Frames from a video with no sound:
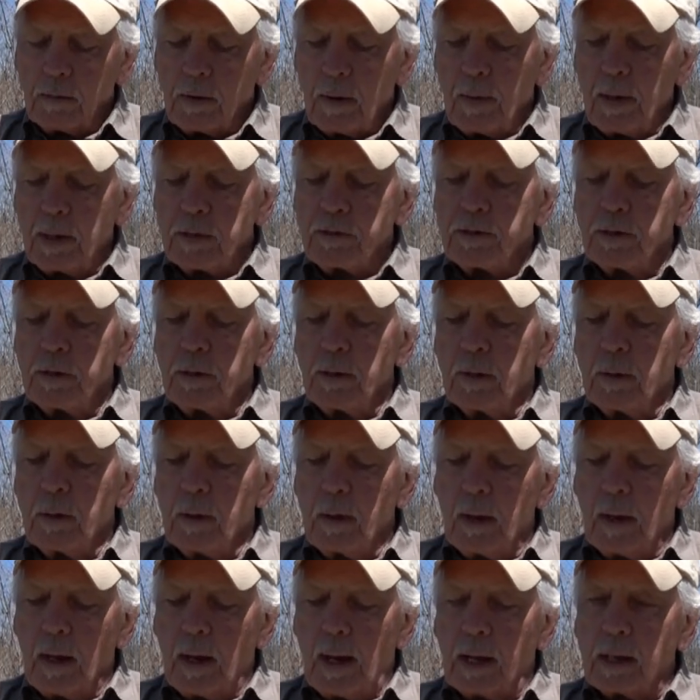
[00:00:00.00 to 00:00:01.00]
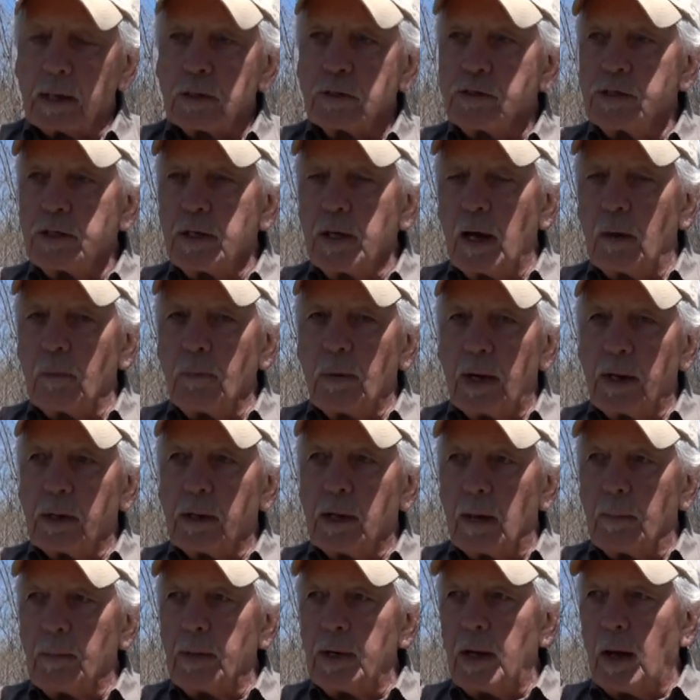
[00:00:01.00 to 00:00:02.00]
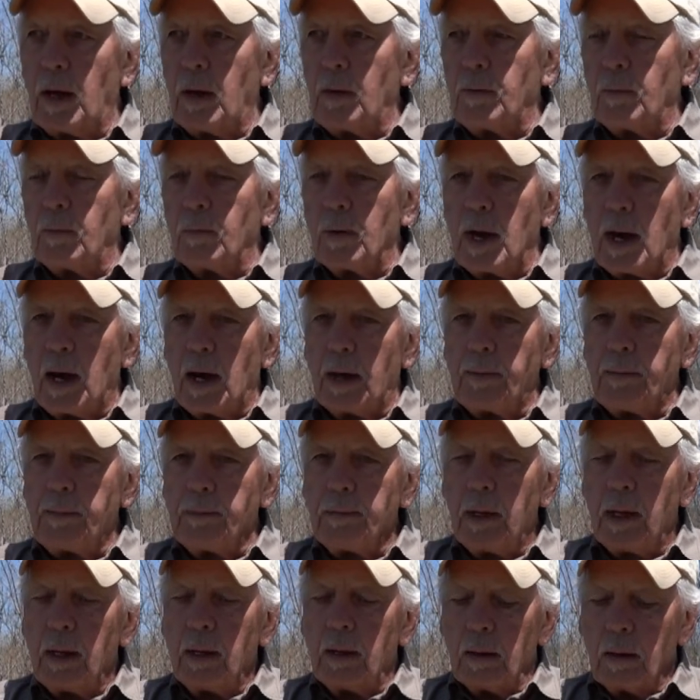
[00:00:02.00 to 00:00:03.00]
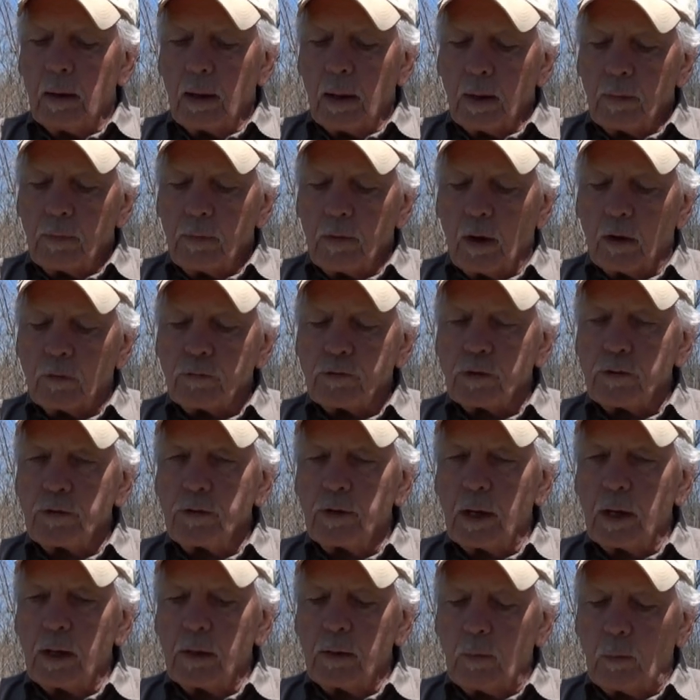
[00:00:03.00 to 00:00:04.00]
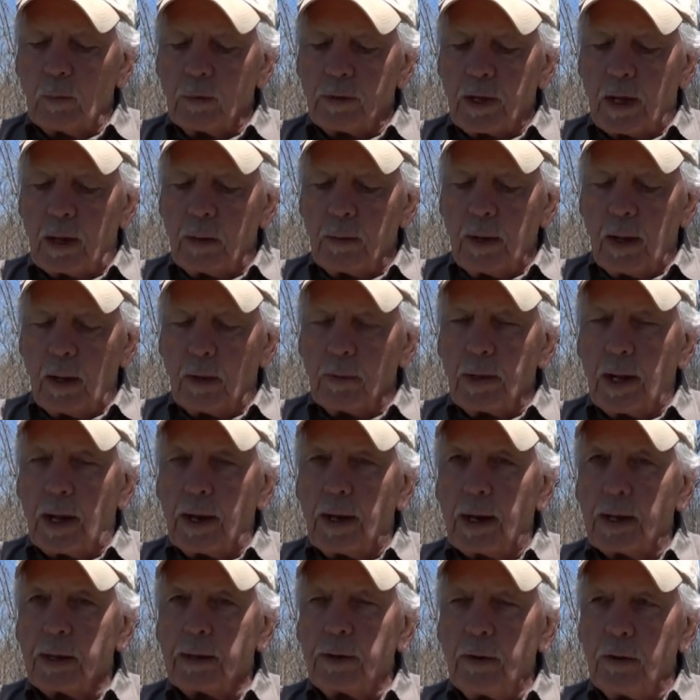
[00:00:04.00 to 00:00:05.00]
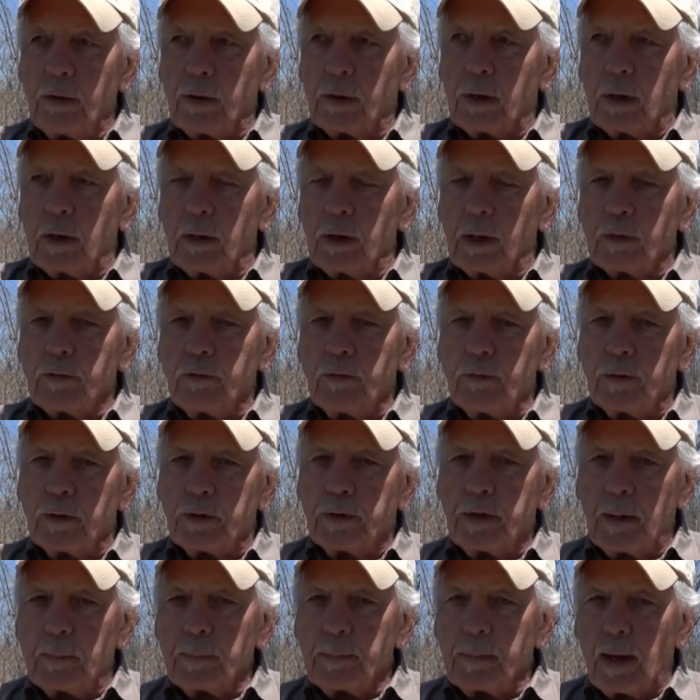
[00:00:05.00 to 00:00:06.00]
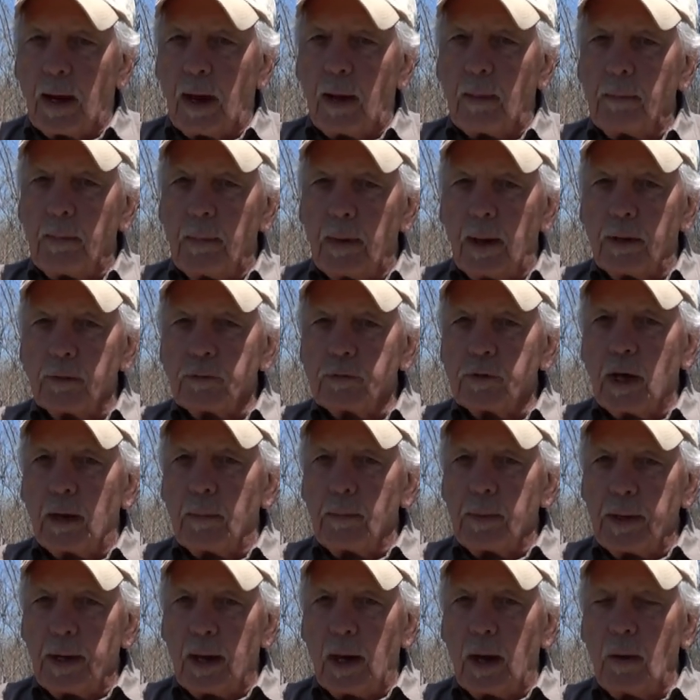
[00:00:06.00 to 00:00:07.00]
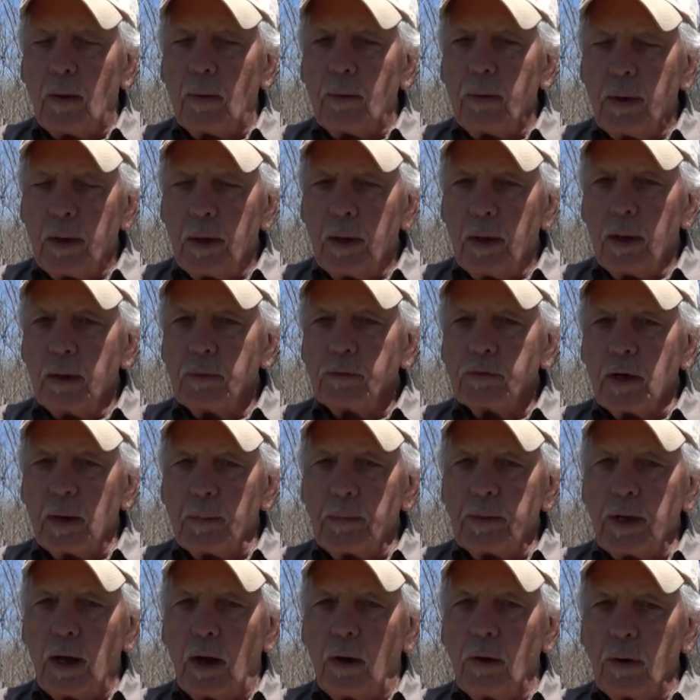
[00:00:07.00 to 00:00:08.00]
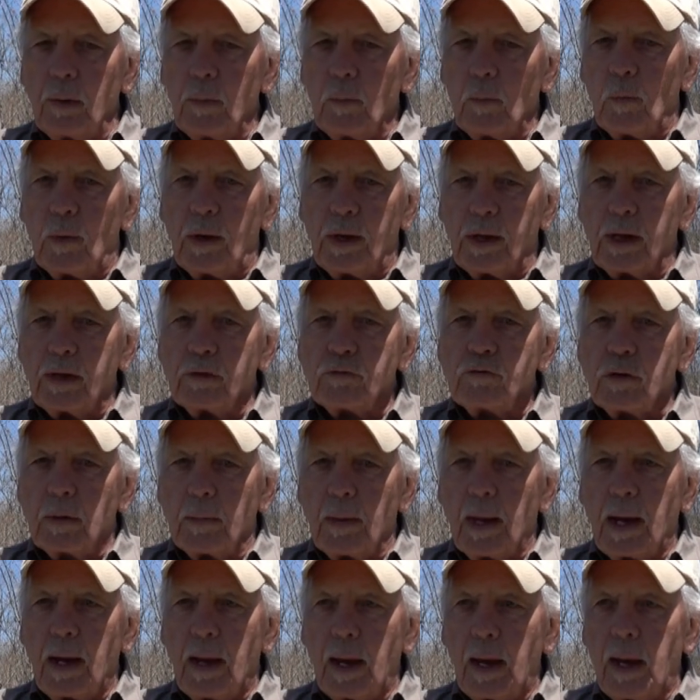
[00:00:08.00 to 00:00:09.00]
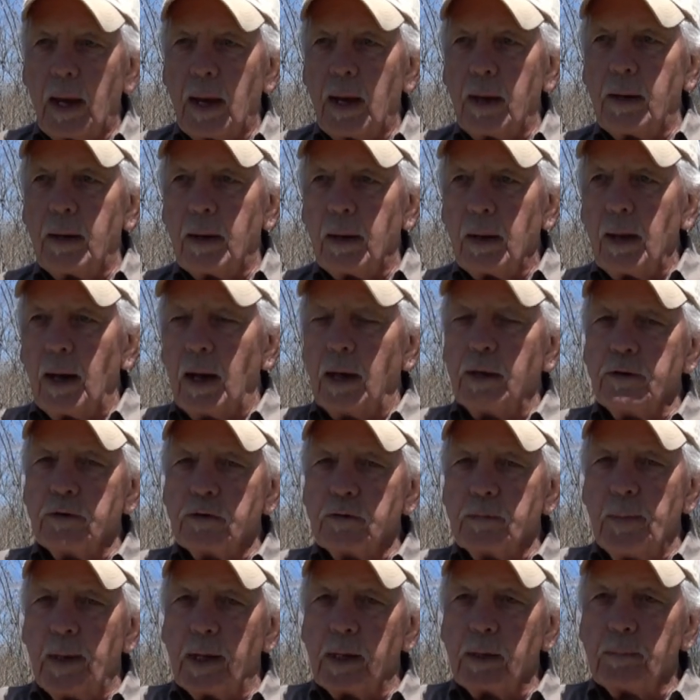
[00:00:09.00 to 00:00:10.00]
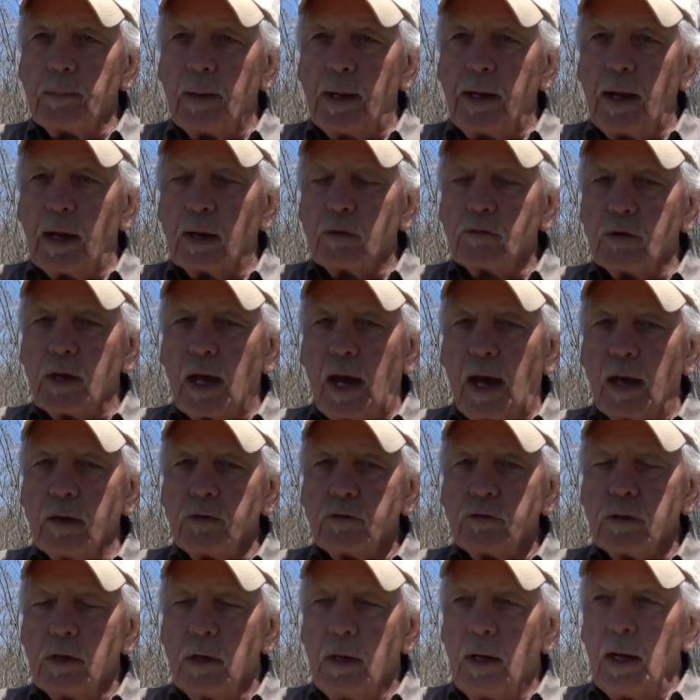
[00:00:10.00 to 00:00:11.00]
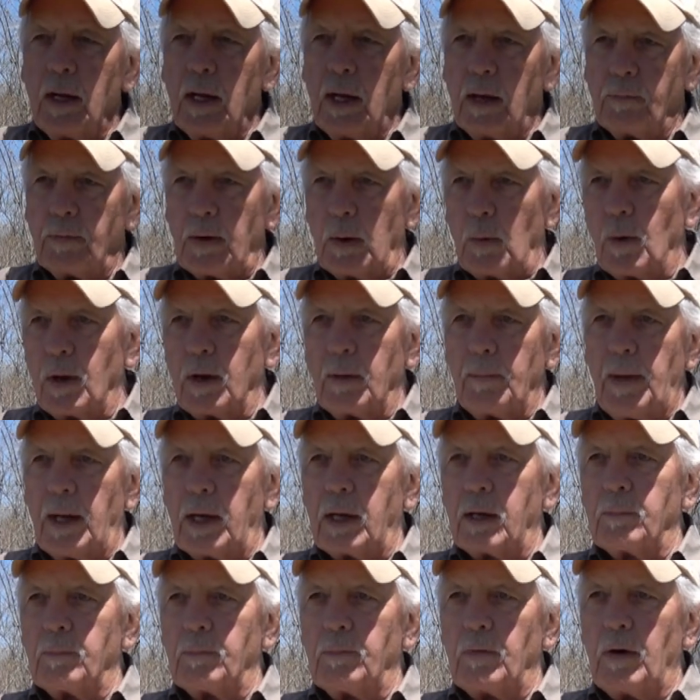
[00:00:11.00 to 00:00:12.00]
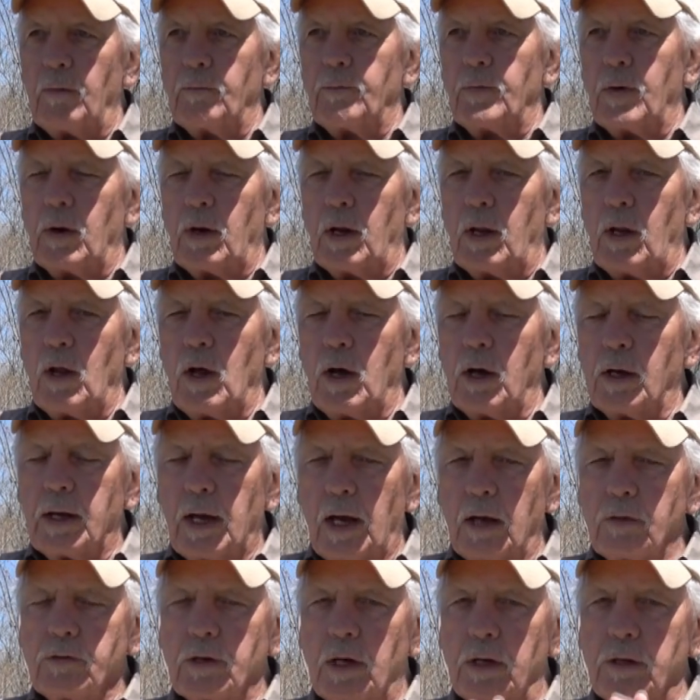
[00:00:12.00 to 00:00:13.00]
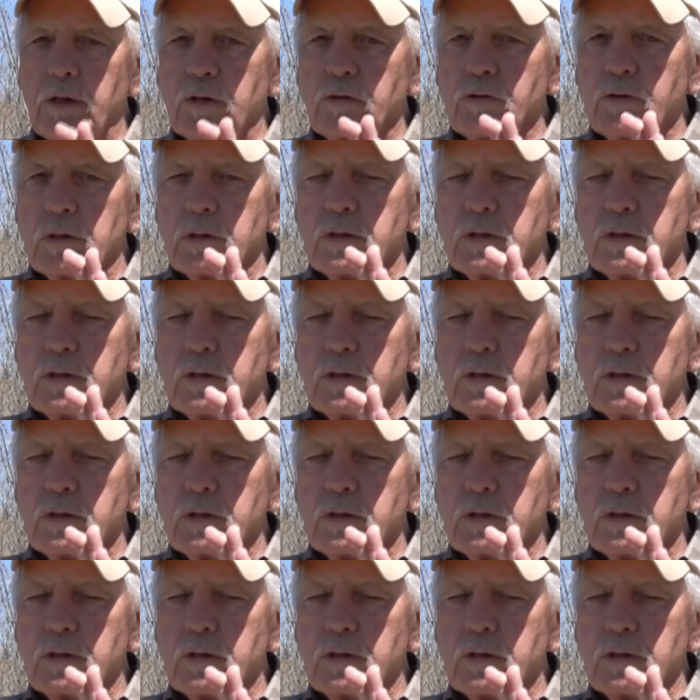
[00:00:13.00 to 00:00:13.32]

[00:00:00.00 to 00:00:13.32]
I mentioned, I can see that red coming down the rod. The also thing with that nail knot, I can hear it click through the tip top, and it's coming down. When it gets to my hand, I just make my next cast. If I want to make a fairly long cast, I'll just